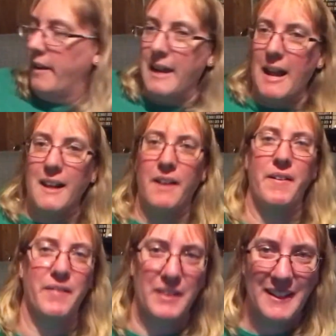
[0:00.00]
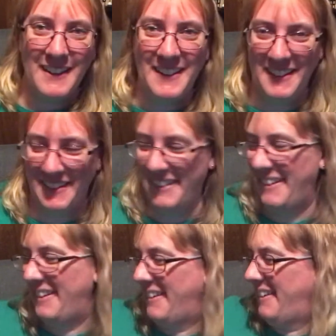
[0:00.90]
can't love everything.
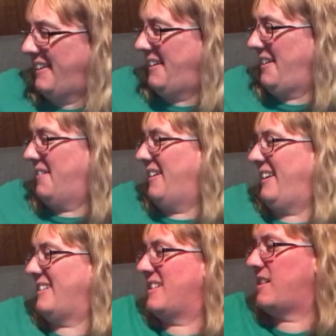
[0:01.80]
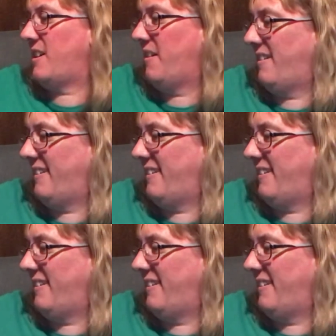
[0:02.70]
Anyway, so